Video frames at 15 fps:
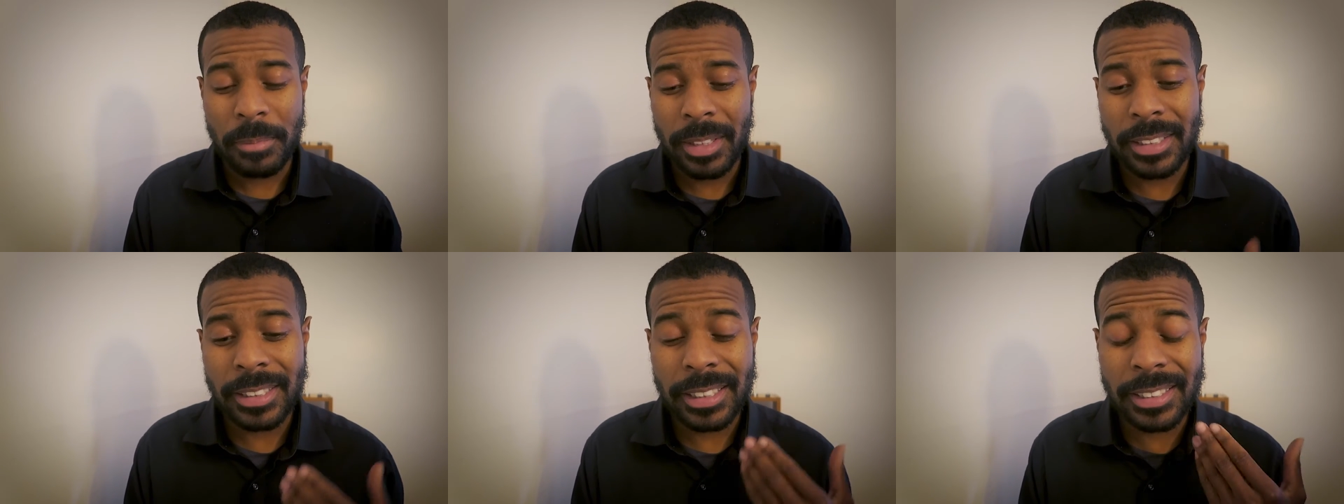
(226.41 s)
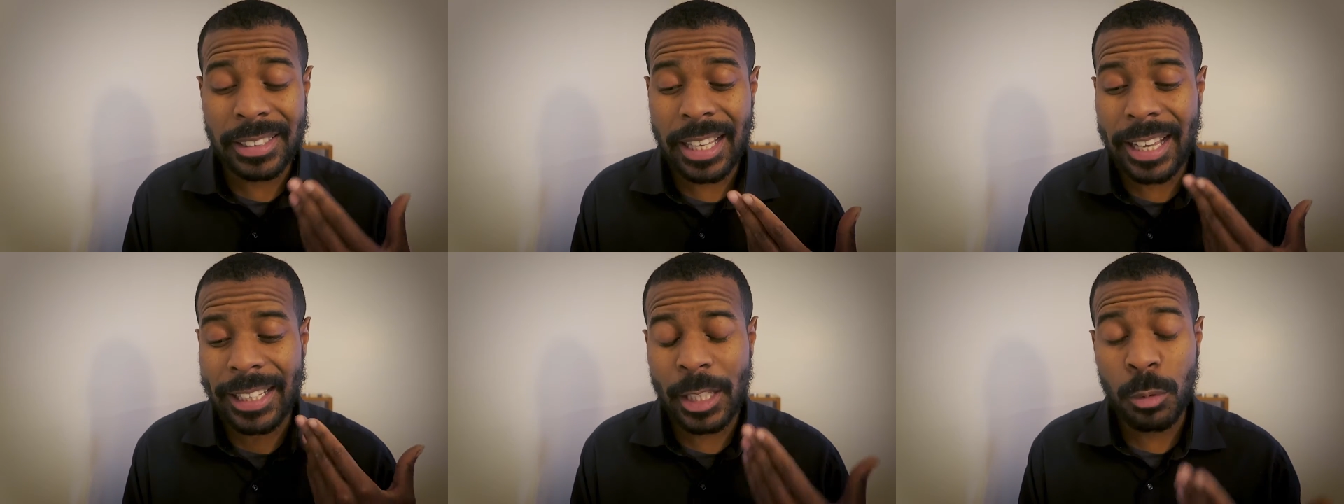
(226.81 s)
is
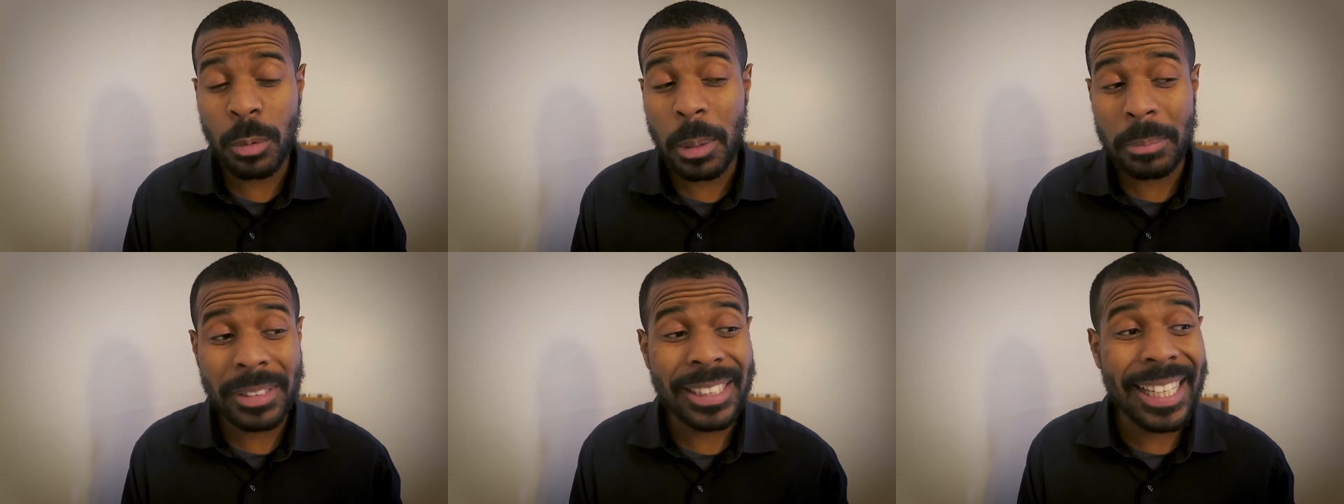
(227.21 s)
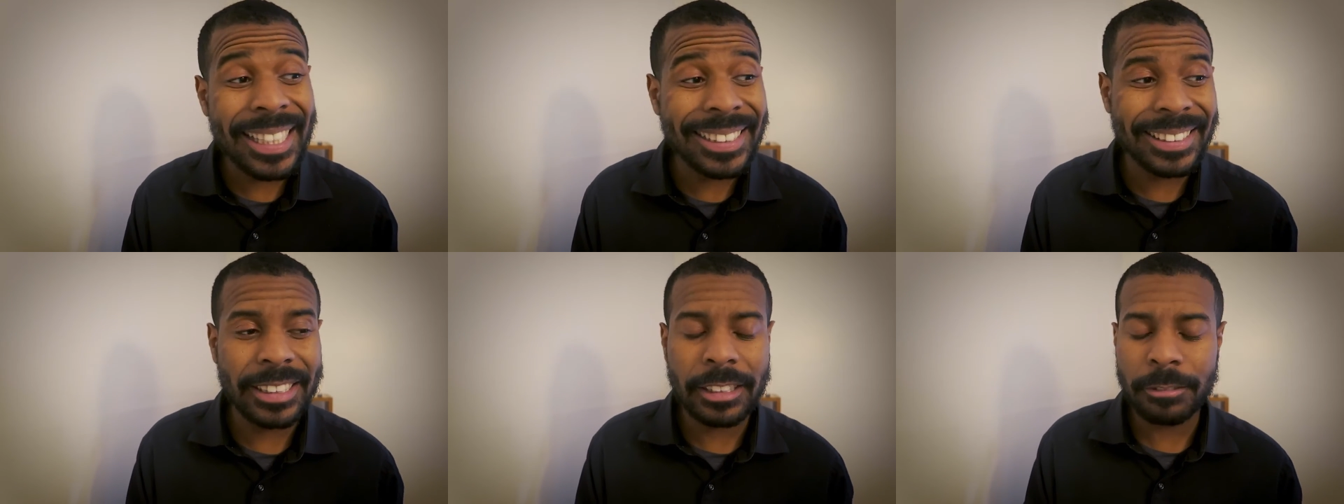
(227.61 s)
exactly what I'm
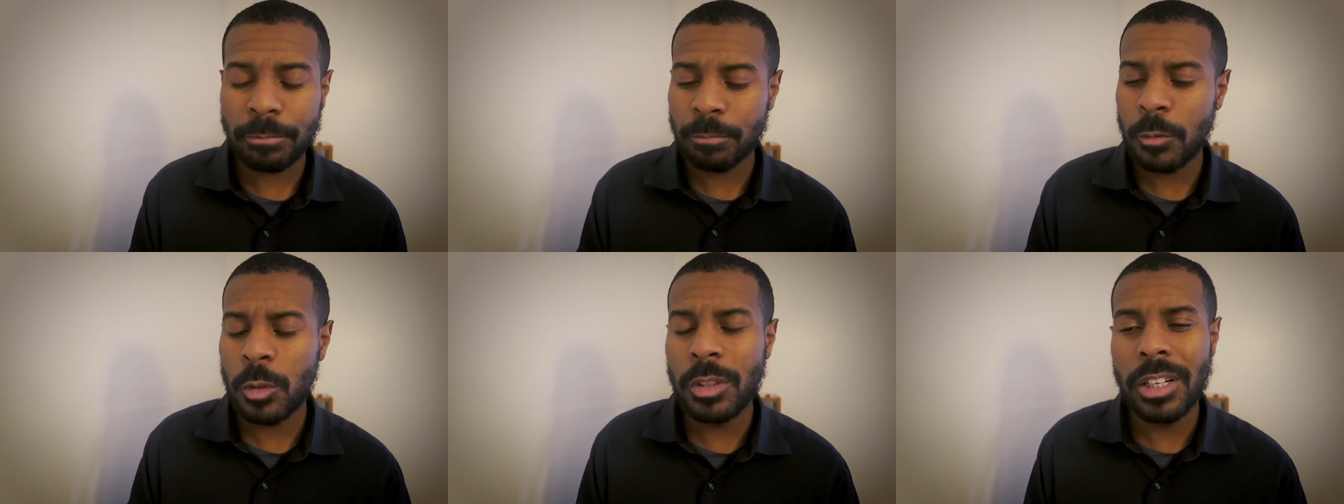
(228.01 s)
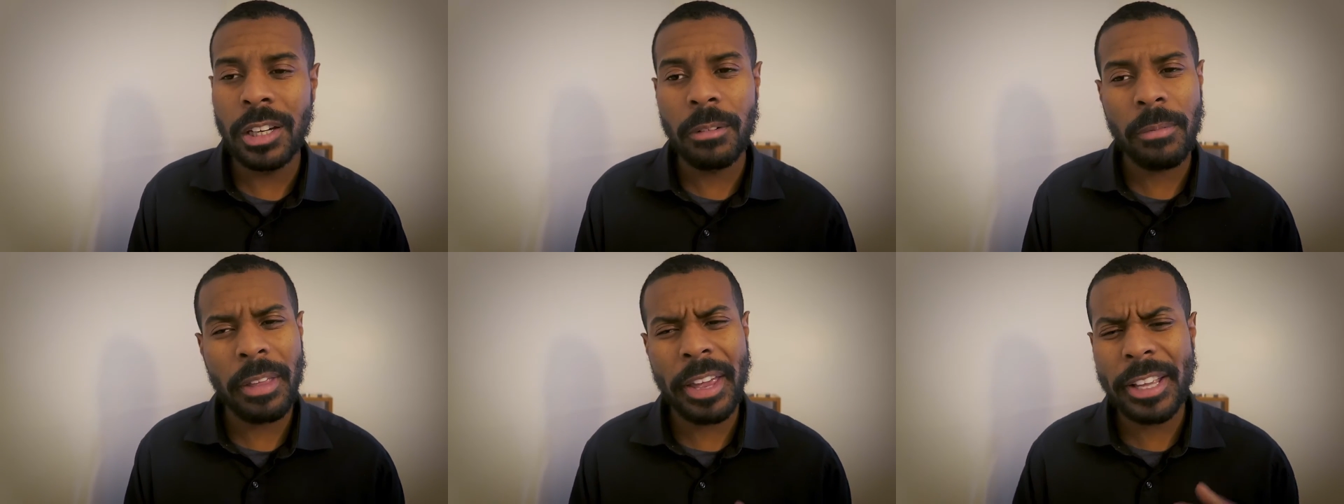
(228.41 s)
tasting, you
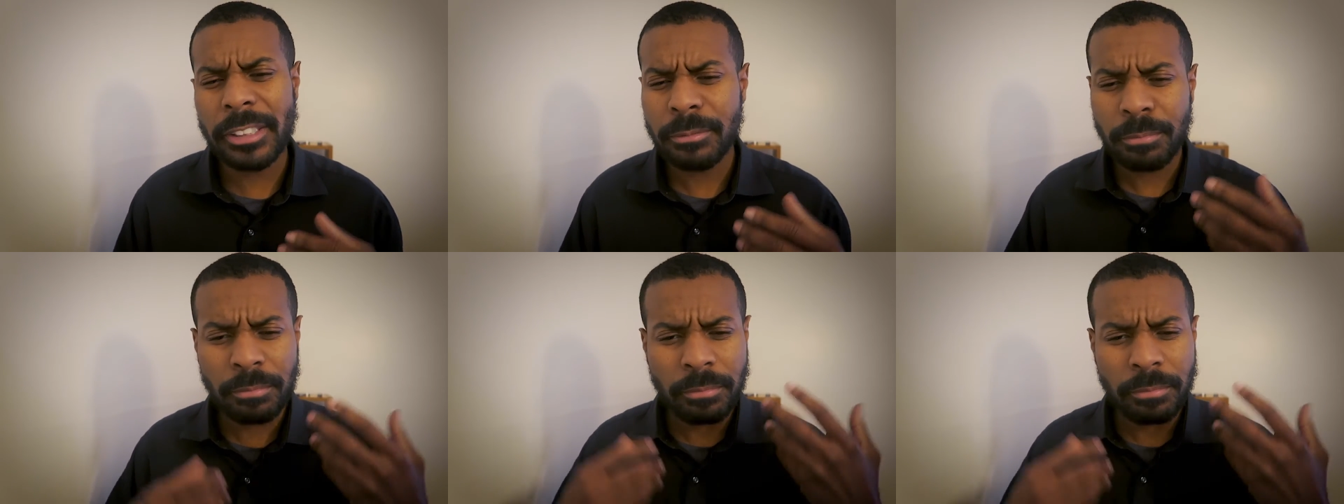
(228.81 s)
know, like